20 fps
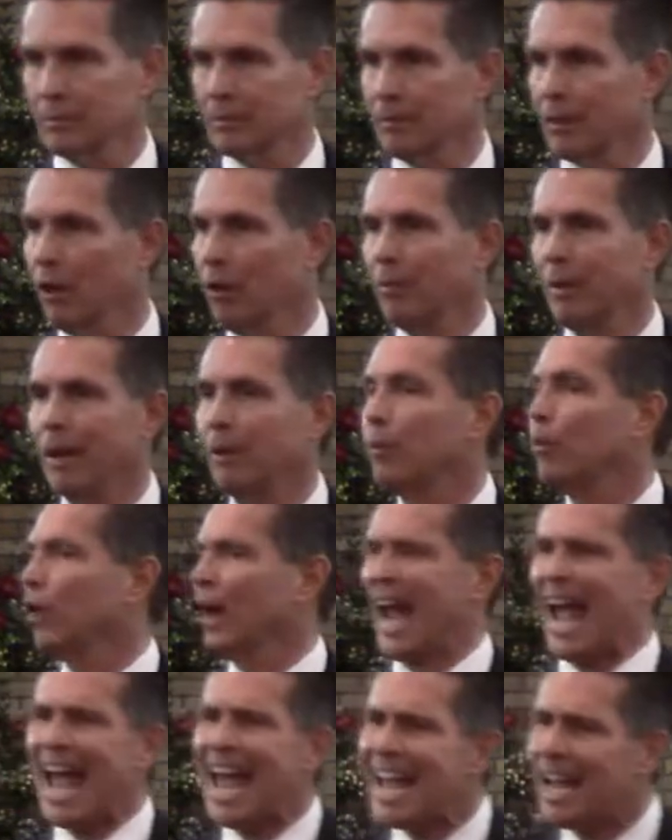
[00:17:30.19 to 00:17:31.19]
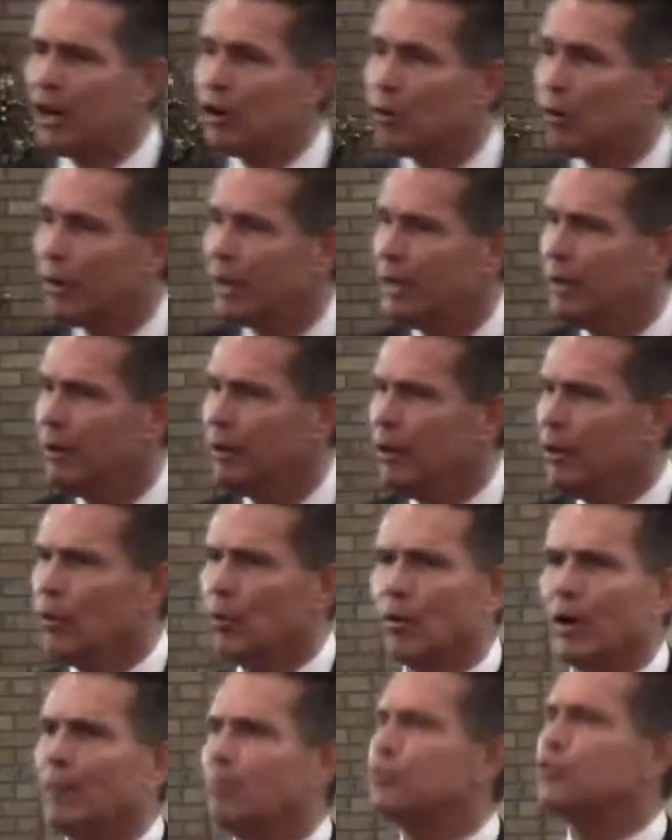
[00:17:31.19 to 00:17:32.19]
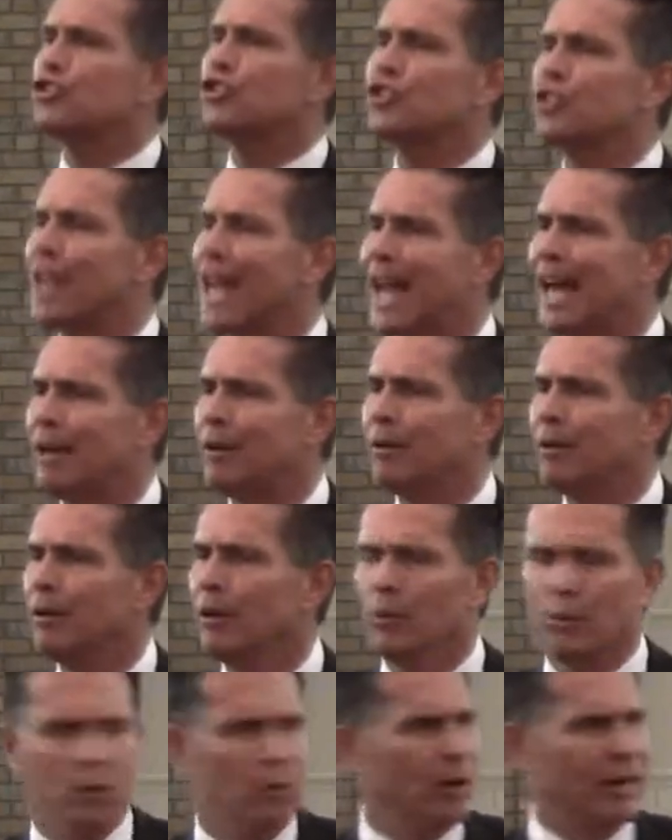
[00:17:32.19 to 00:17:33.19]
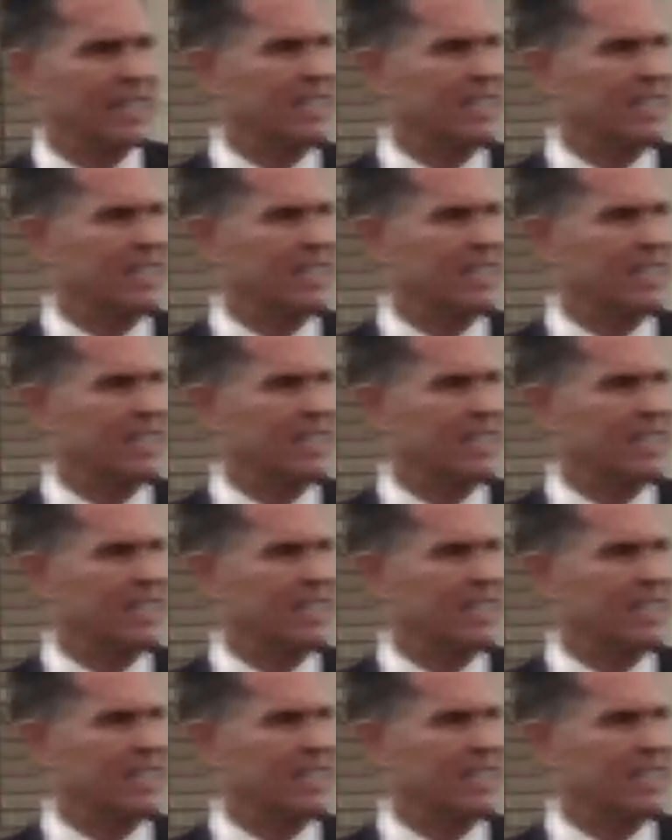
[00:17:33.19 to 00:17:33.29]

Oh man, we're angry, we're upset, we want to